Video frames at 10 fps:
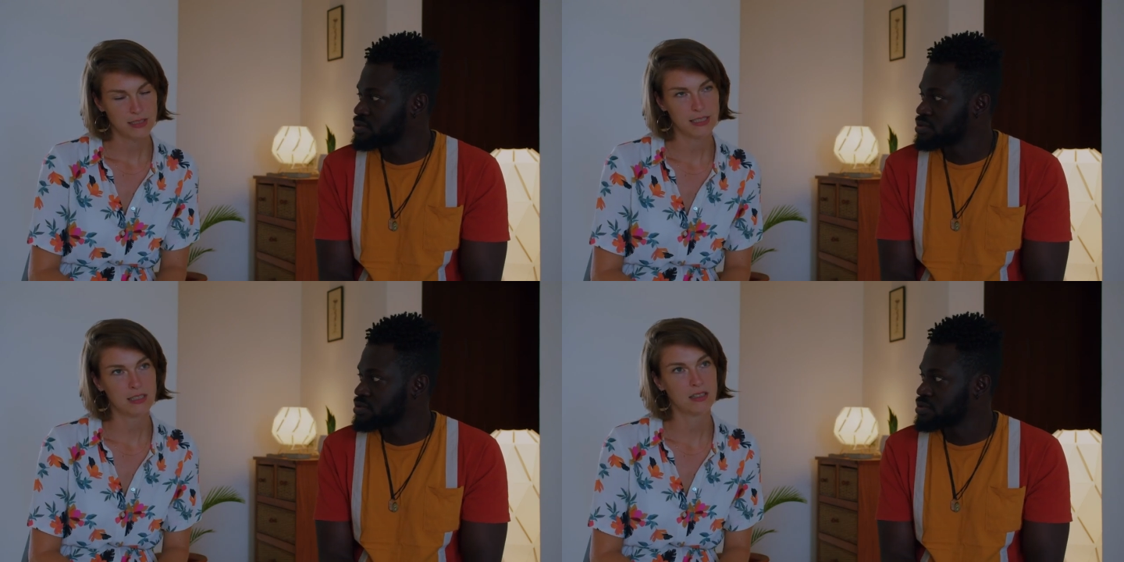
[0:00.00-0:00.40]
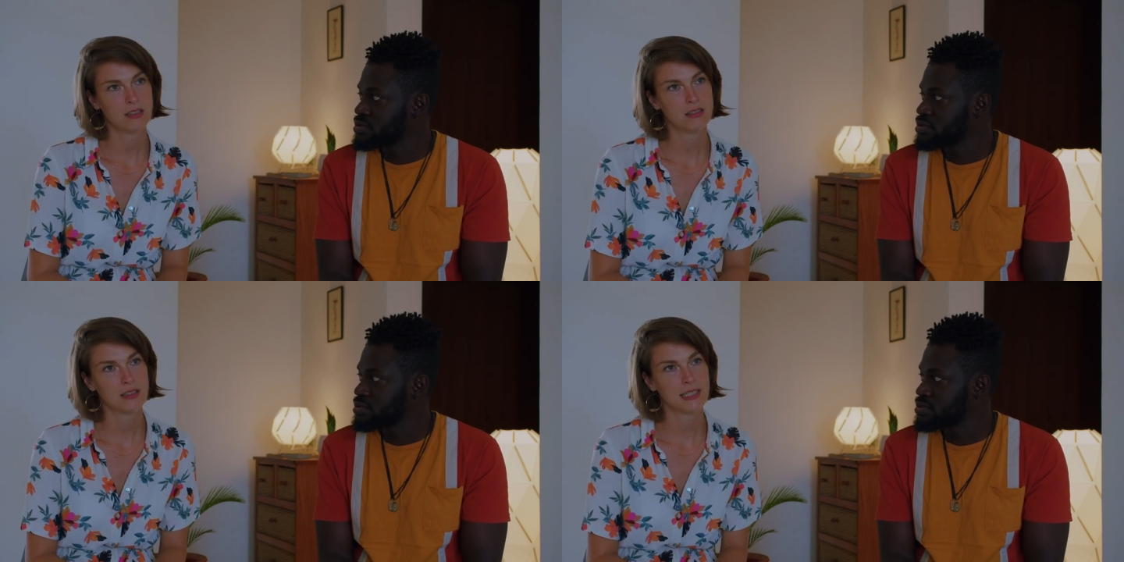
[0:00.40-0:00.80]

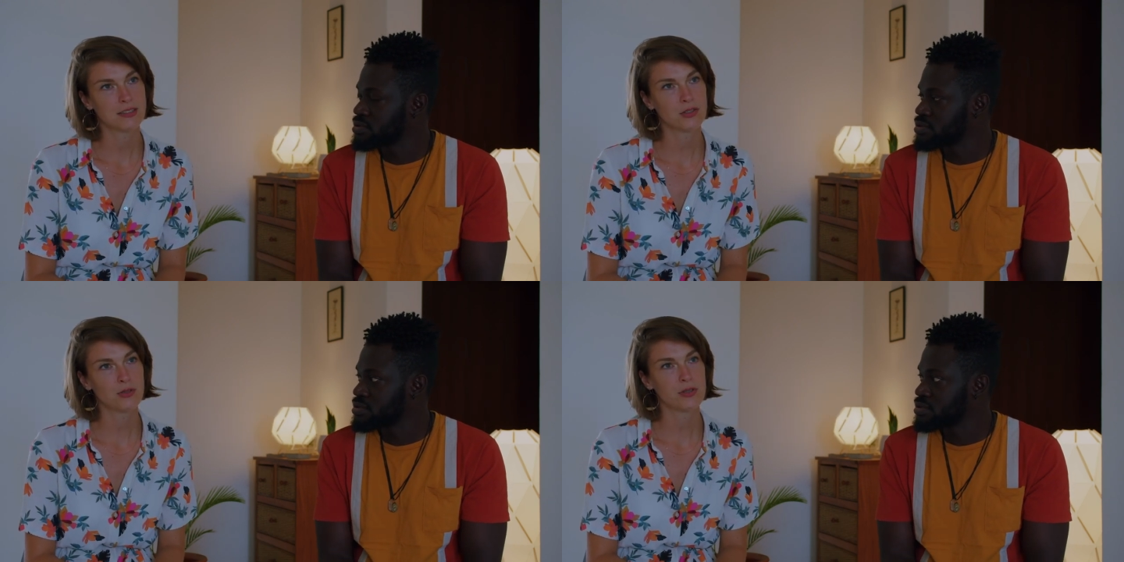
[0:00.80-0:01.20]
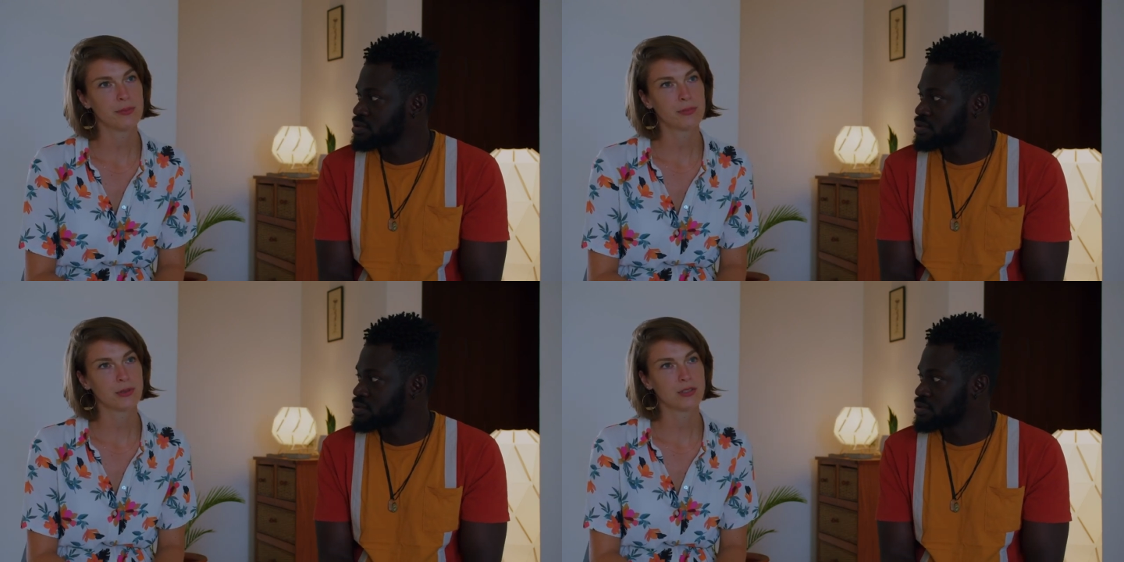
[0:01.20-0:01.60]
Speaker 1: And it's also
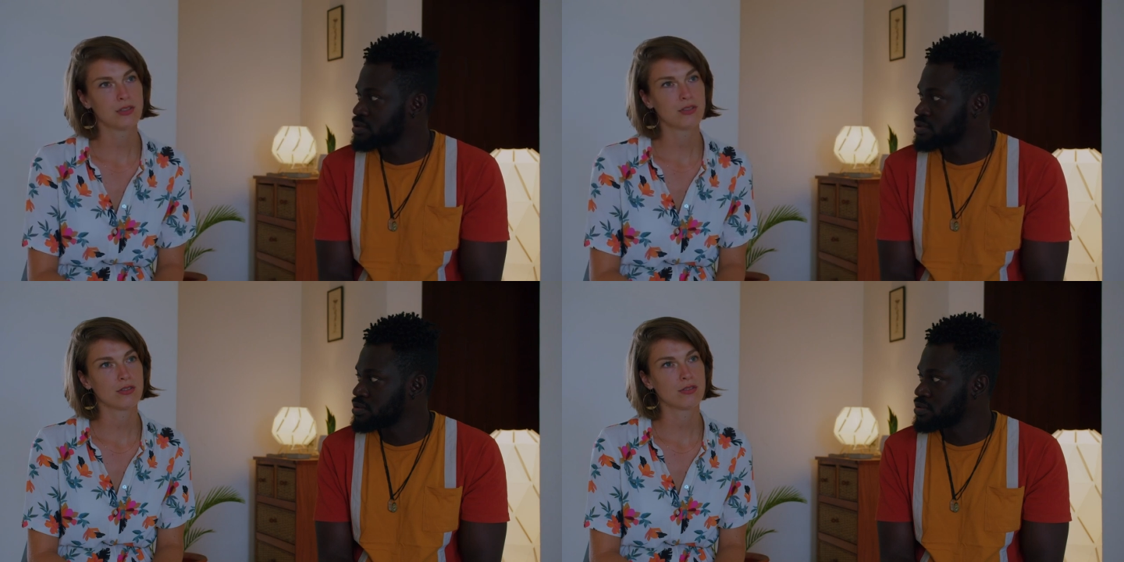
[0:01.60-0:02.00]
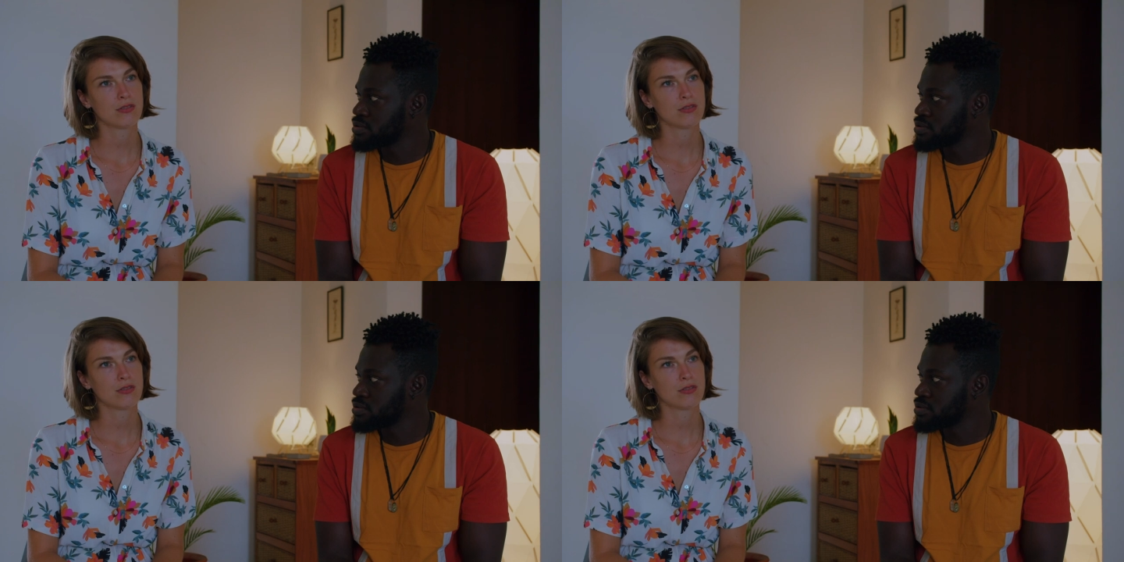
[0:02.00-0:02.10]
important